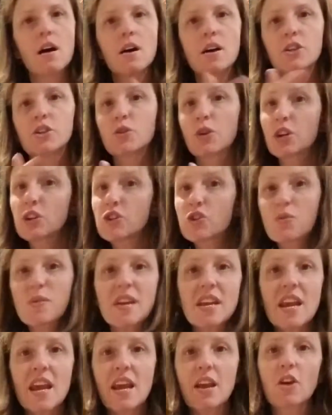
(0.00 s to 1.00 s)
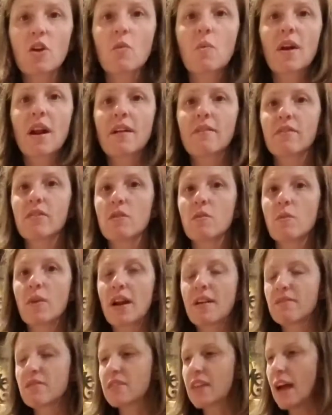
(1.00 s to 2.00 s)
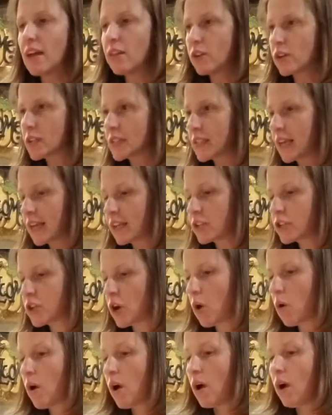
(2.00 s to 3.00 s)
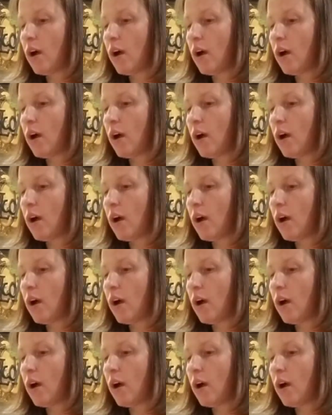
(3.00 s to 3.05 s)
trick-or-treating, or whatever that looks like. So